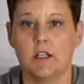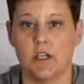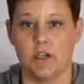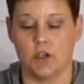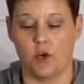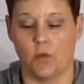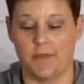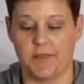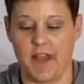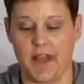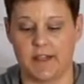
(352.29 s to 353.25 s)
And you don't want
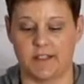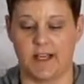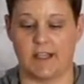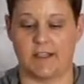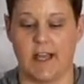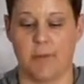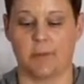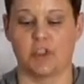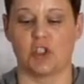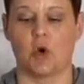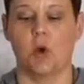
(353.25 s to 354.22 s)
that to happen.
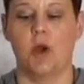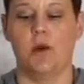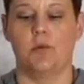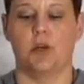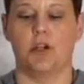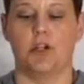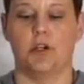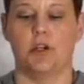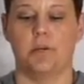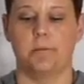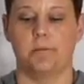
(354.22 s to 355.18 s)
So put
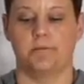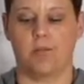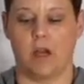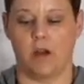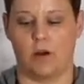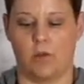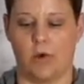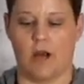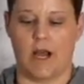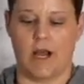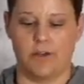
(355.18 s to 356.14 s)
your,
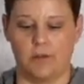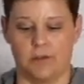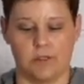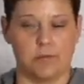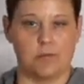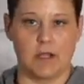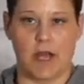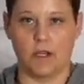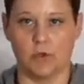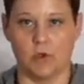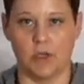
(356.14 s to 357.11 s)
what I do is
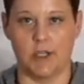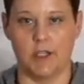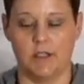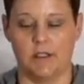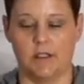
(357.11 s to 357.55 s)
block the wood,